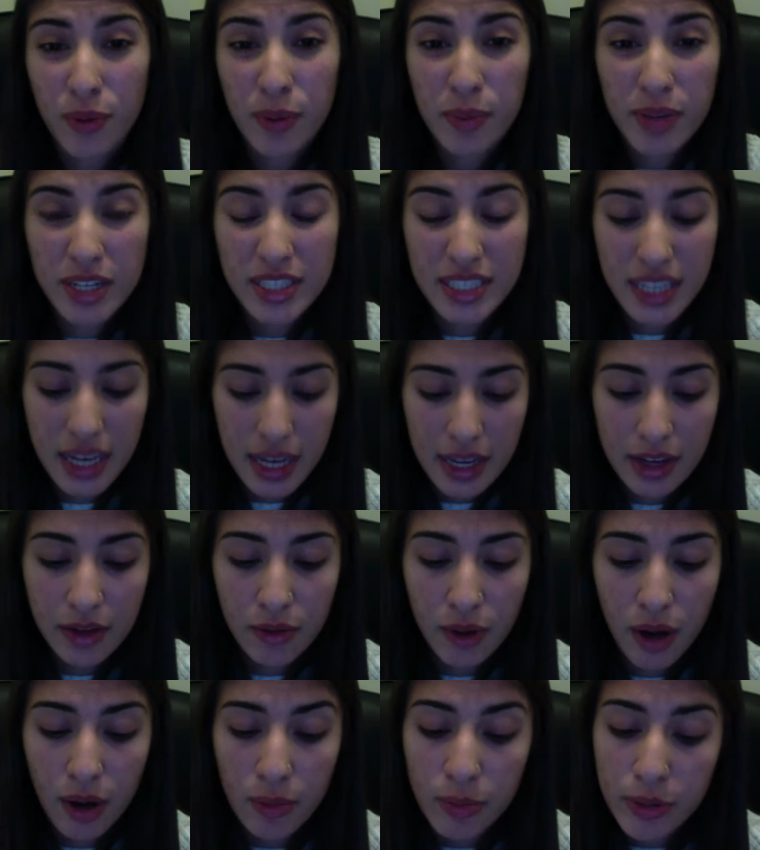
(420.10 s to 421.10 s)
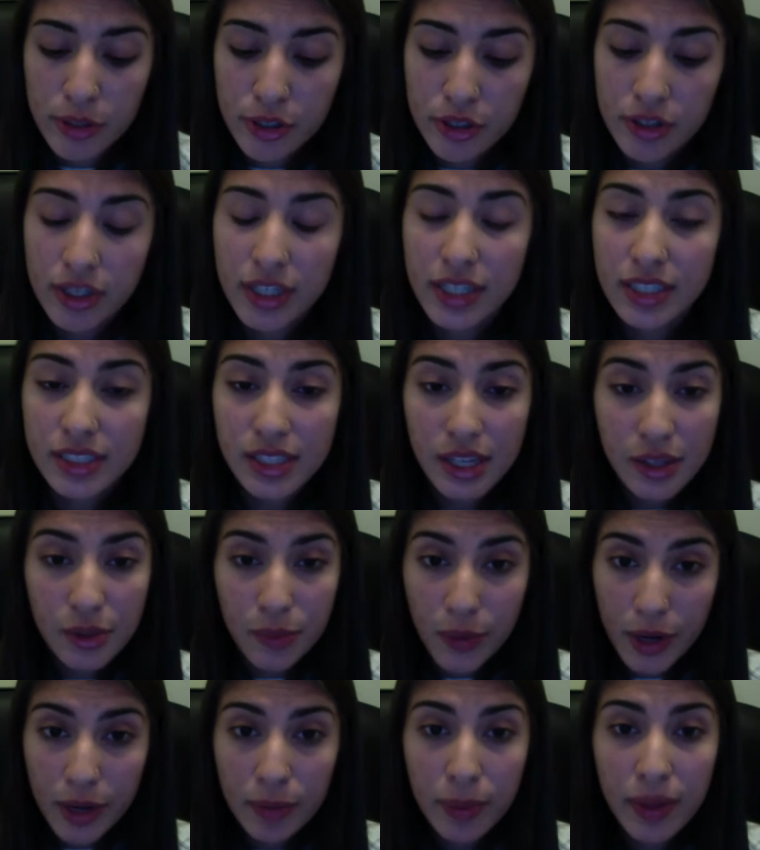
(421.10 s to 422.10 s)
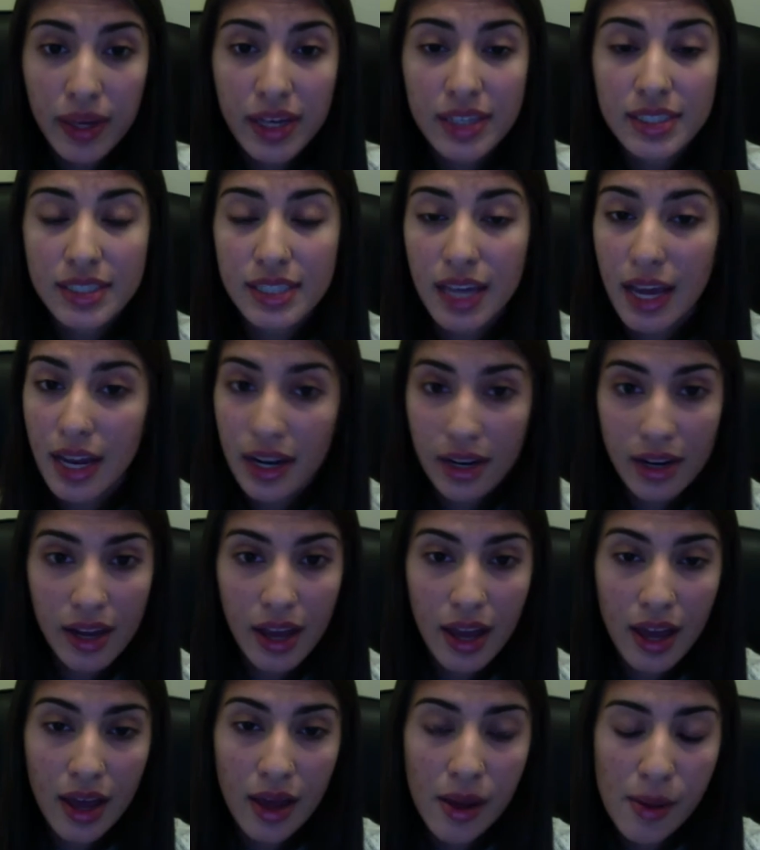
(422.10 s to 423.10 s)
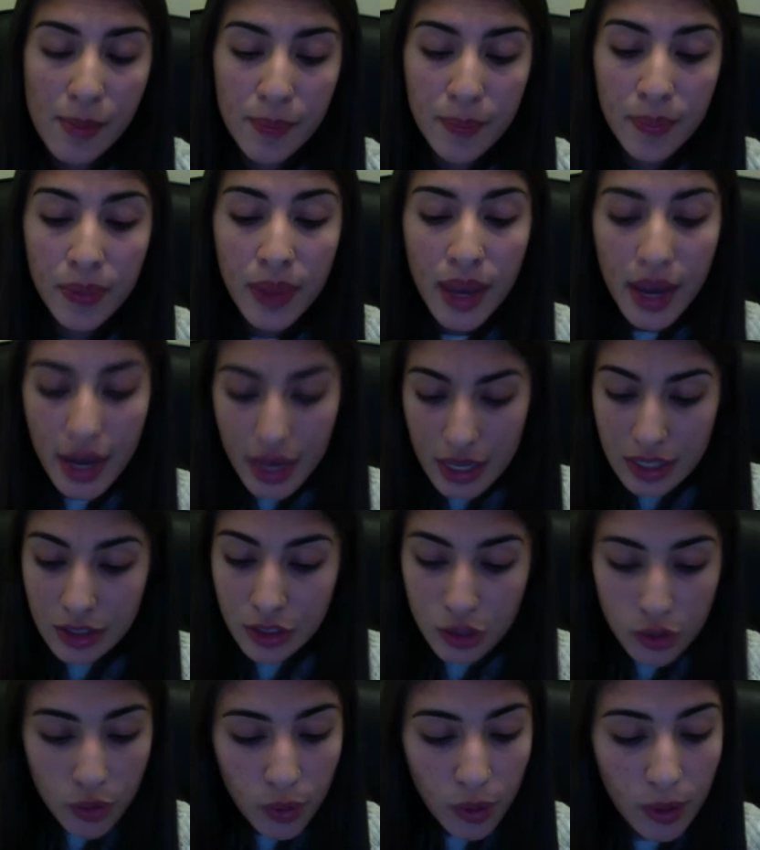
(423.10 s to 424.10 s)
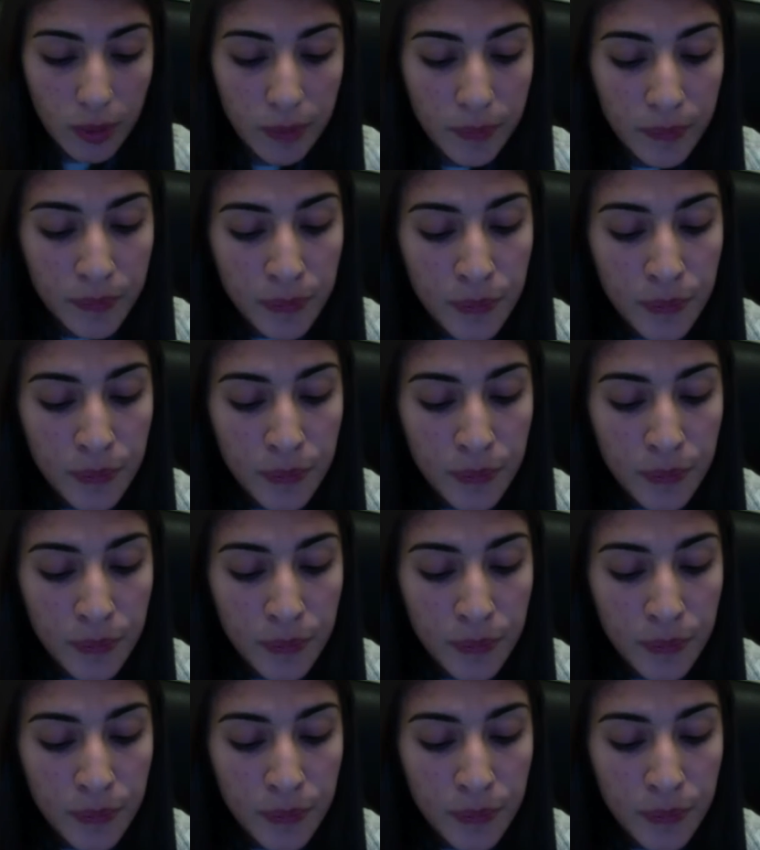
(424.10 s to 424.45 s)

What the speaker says: women to get equal opportunities in the workplace and in school.